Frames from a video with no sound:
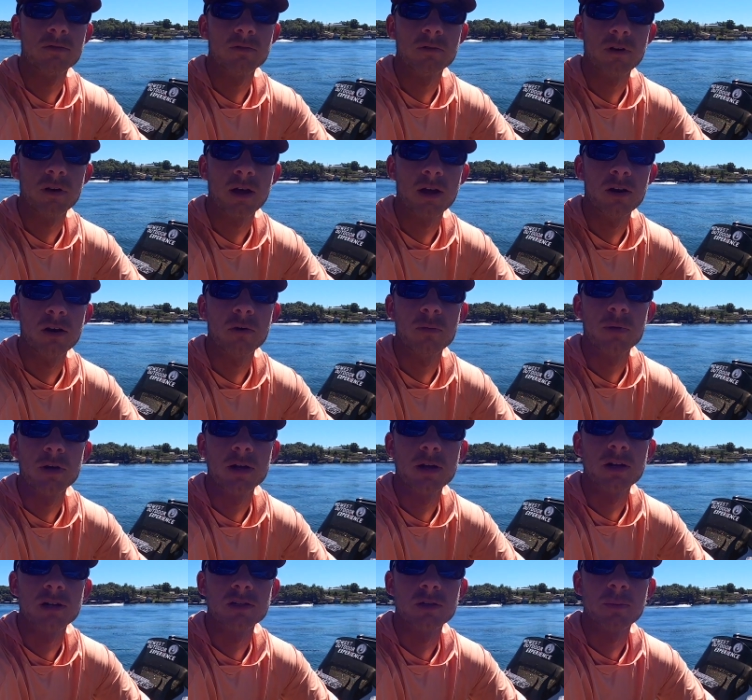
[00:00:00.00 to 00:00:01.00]
and I know we
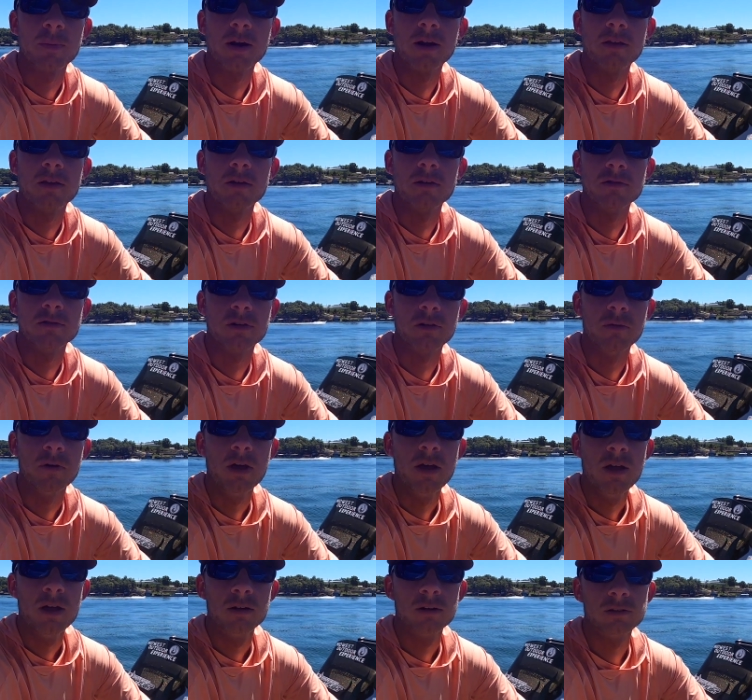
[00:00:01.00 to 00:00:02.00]
can catch some out of there. So
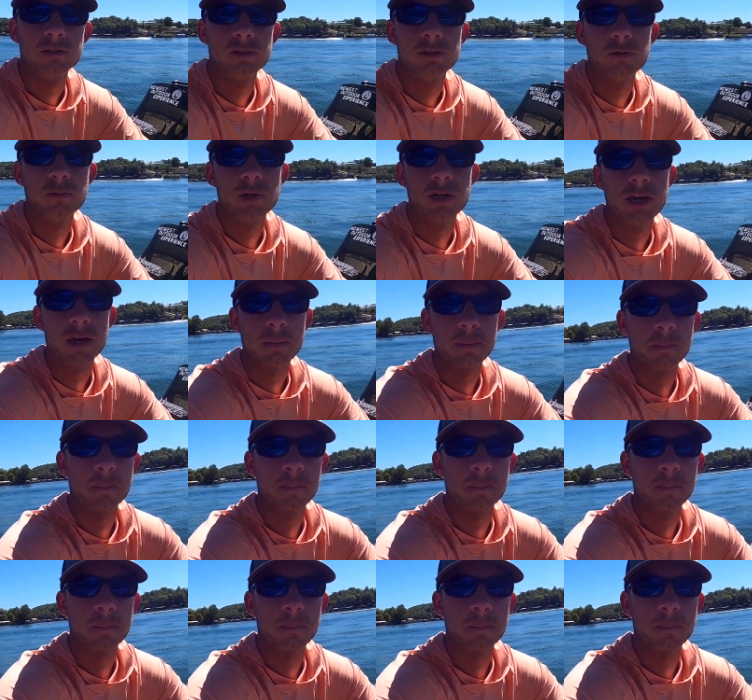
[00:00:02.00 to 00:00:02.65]
I'll see what we get.